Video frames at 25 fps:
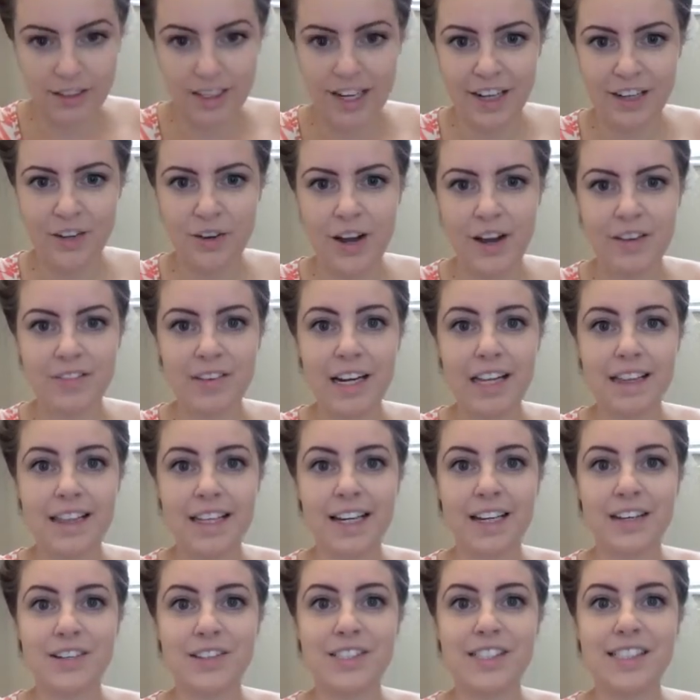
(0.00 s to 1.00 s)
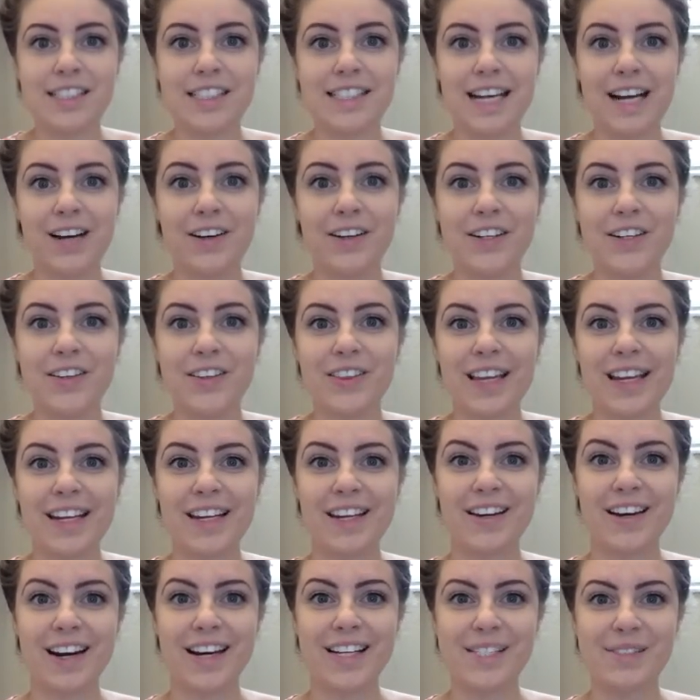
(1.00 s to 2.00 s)
I don't have anything else to tell you.
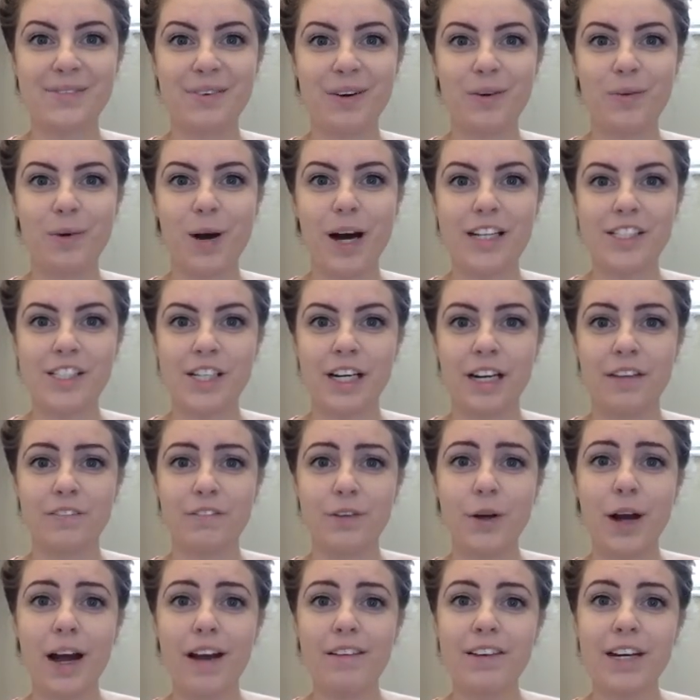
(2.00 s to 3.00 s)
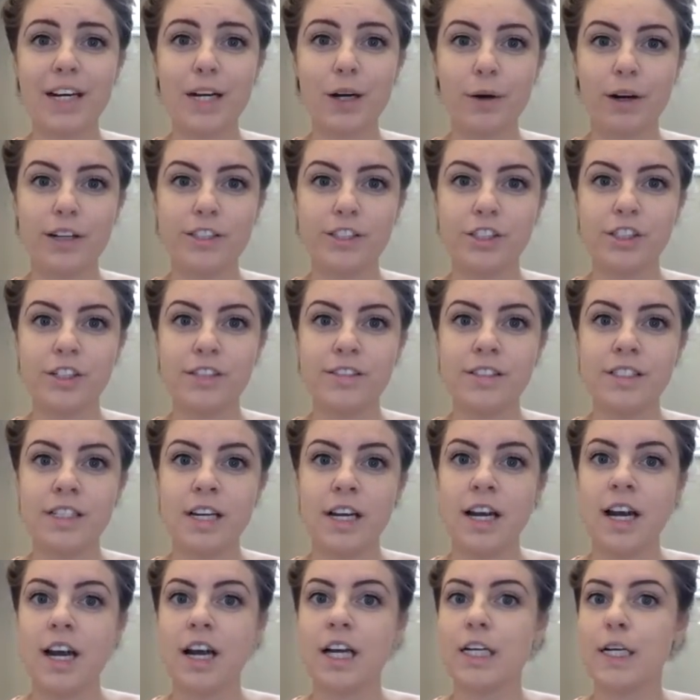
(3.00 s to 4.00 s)
Thank you guys for watching. If you have any questions,
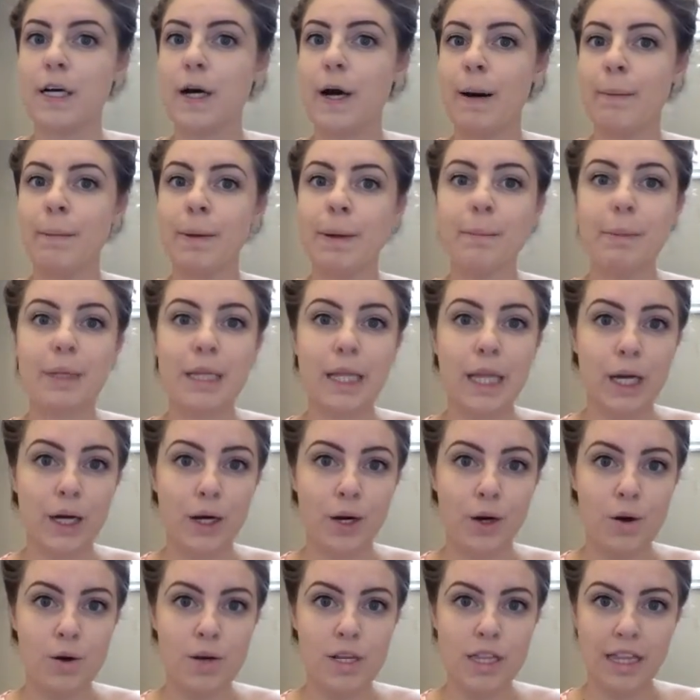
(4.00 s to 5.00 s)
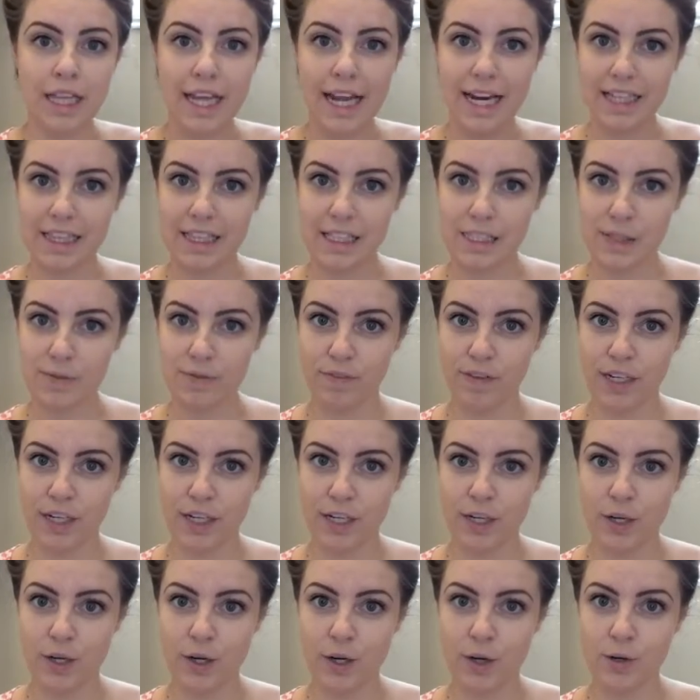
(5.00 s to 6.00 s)
comment below, like this
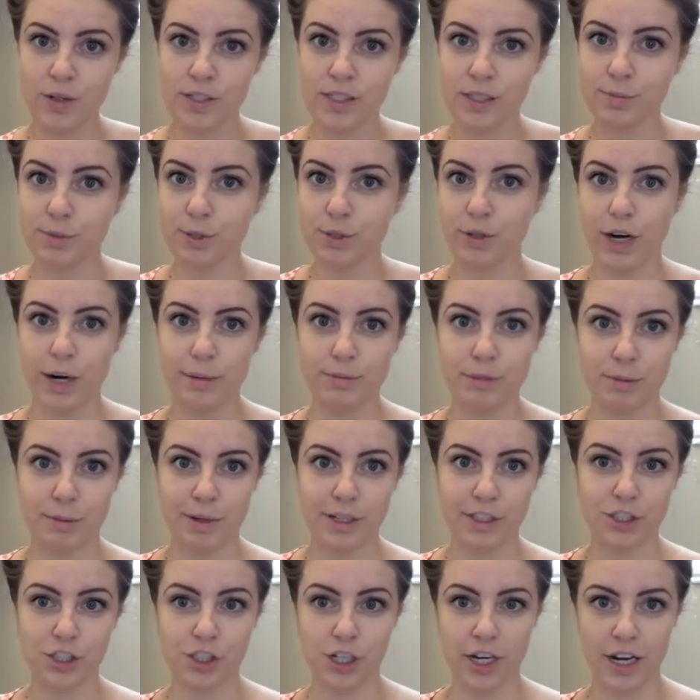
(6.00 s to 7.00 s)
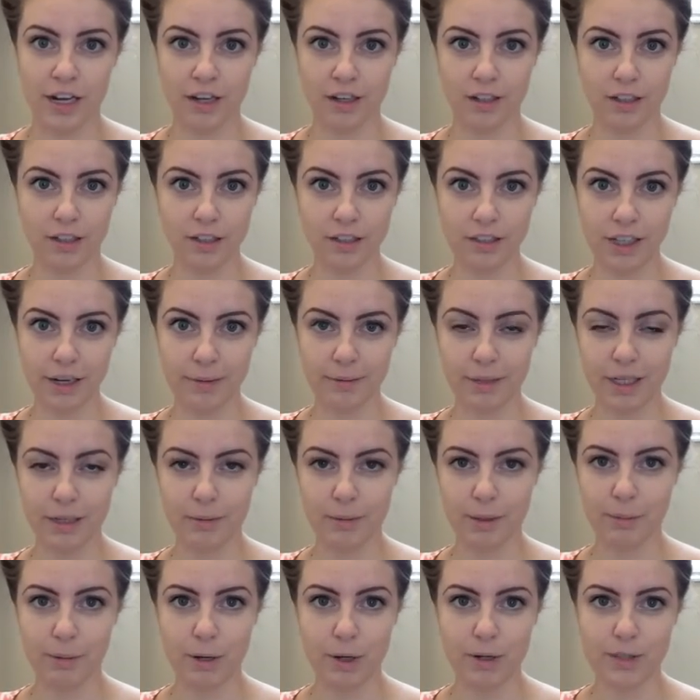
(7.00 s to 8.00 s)
video, subscribe to my channel. I'm going
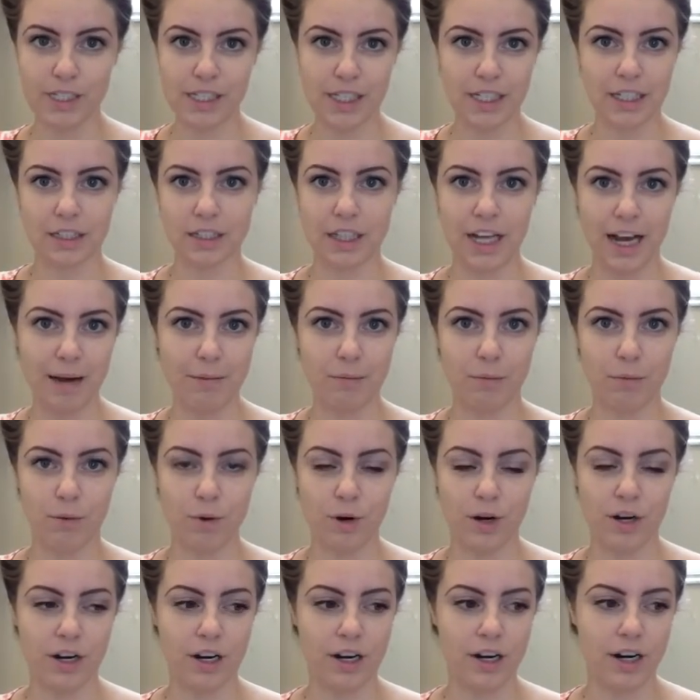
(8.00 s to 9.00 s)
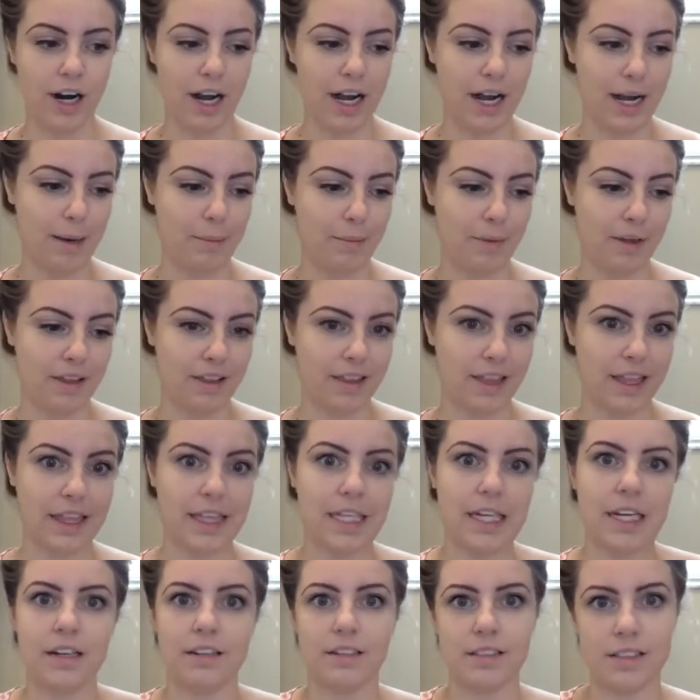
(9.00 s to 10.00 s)
to be posting a lot more
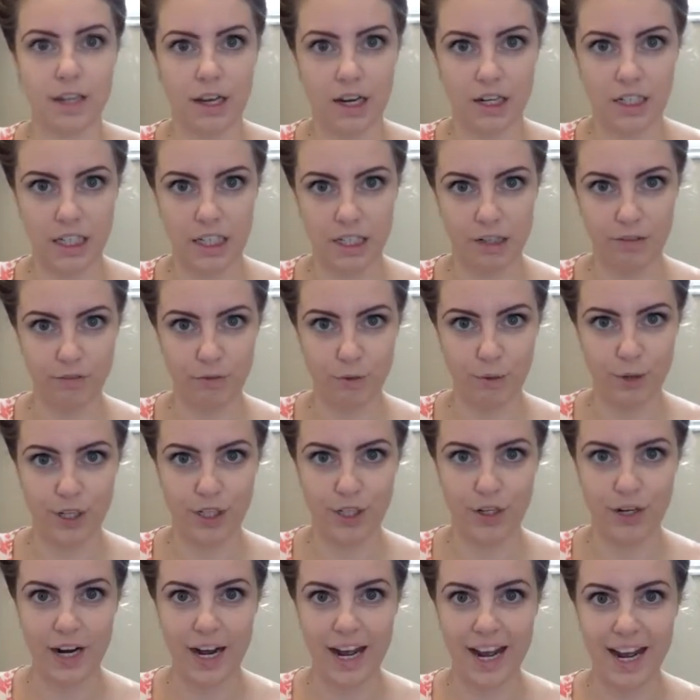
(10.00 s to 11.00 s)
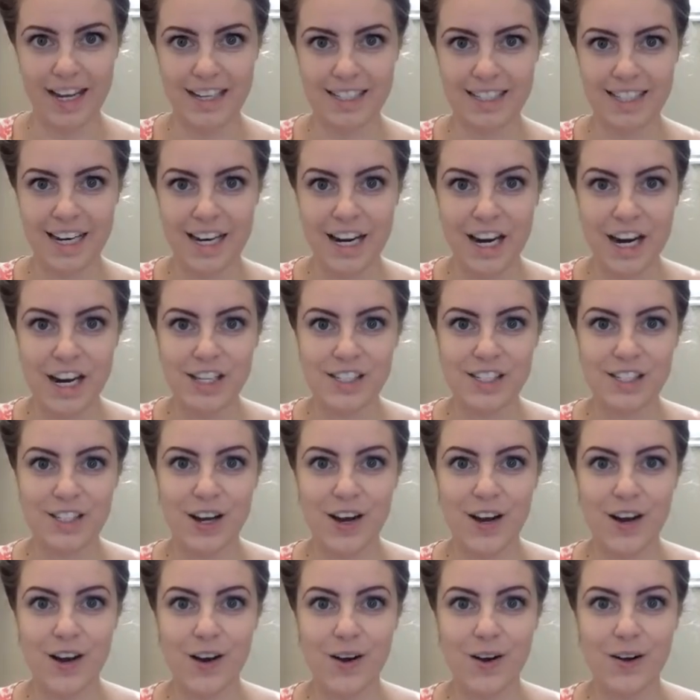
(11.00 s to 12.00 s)
things on here for you guys.
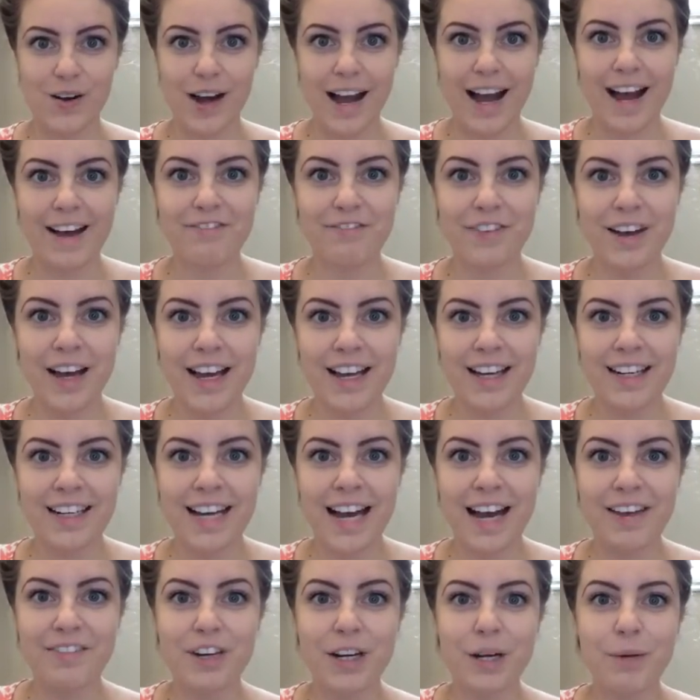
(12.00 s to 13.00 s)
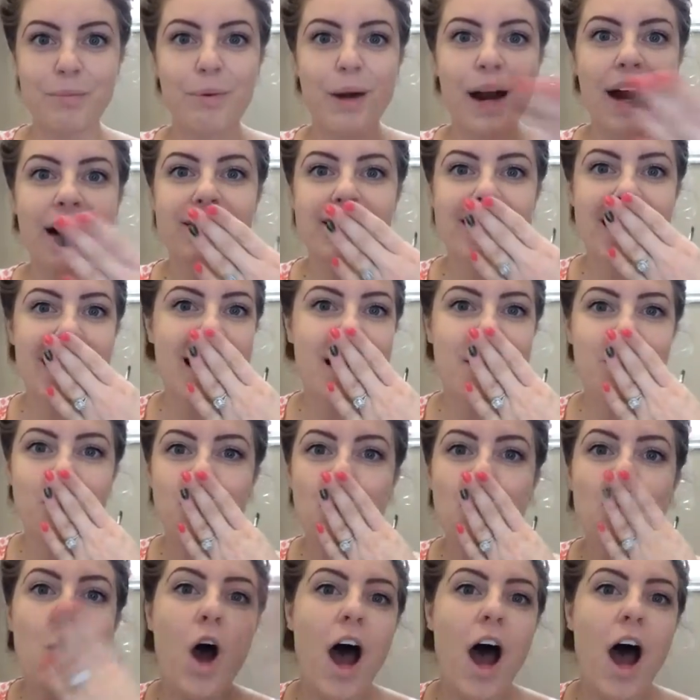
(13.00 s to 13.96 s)
So have fun, have a good brow day.